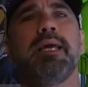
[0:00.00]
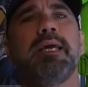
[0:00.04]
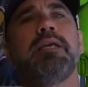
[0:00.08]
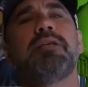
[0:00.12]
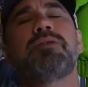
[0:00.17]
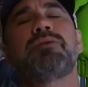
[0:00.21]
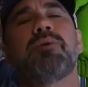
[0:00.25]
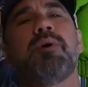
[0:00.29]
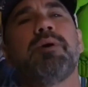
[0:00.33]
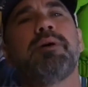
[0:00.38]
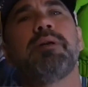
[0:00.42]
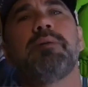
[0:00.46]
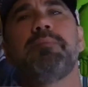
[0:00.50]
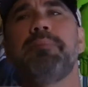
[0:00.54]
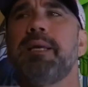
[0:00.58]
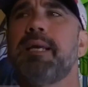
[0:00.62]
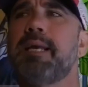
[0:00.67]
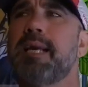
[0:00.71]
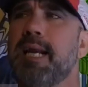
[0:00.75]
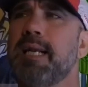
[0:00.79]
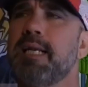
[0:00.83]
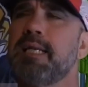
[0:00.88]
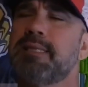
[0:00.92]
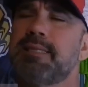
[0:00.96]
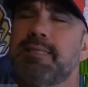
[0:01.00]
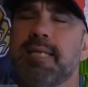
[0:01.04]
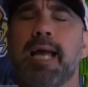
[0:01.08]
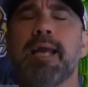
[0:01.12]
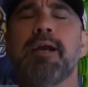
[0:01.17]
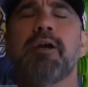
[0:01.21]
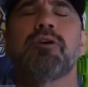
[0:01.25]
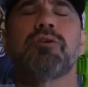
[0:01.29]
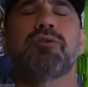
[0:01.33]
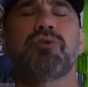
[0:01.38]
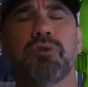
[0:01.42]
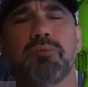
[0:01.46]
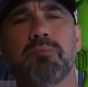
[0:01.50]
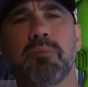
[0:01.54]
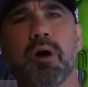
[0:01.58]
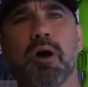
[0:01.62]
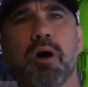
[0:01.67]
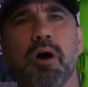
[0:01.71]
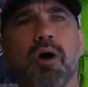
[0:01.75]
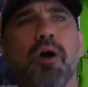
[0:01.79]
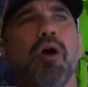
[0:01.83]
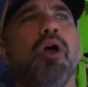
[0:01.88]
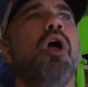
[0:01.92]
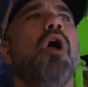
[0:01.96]
he's going to be kind of tired
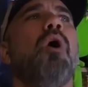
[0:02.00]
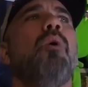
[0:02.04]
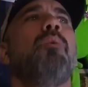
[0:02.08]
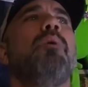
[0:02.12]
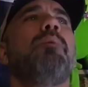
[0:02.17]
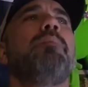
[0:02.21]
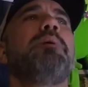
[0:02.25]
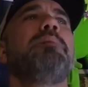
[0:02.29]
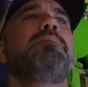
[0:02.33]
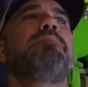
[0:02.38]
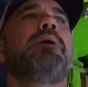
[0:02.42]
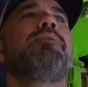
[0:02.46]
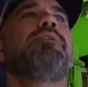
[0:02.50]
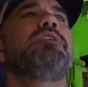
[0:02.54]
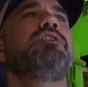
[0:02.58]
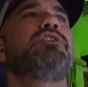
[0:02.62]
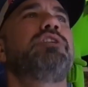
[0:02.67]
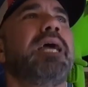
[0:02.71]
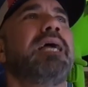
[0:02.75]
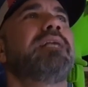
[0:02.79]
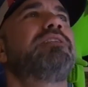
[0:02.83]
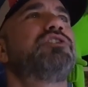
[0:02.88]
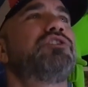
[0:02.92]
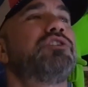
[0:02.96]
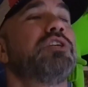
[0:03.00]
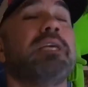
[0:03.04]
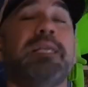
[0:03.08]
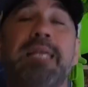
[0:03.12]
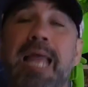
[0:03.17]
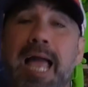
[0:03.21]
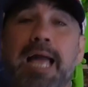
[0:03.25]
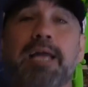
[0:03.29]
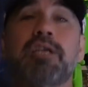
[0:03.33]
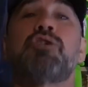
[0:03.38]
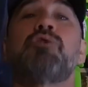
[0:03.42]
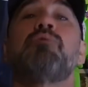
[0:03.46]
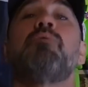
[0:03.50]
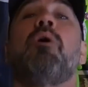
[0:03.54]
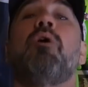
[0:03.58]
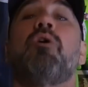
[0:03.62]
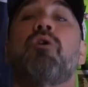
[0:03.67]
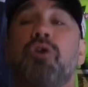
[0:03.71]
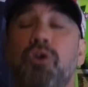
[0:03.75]
tomorrow when we play the Jets, an actual